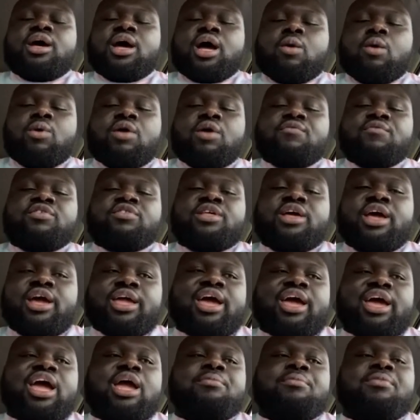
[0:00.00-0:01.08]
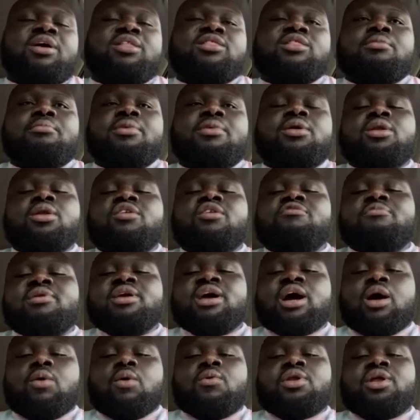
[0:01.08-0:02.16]
However, that came in the middle of
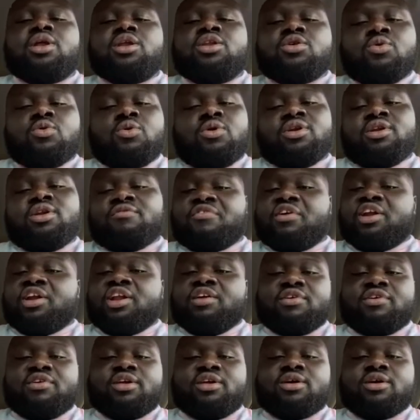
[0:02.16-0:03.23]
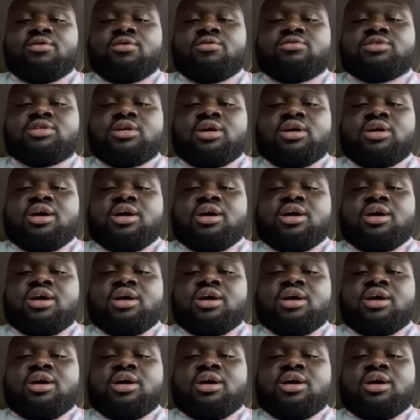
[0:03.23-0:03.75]
me already doing the fun videos.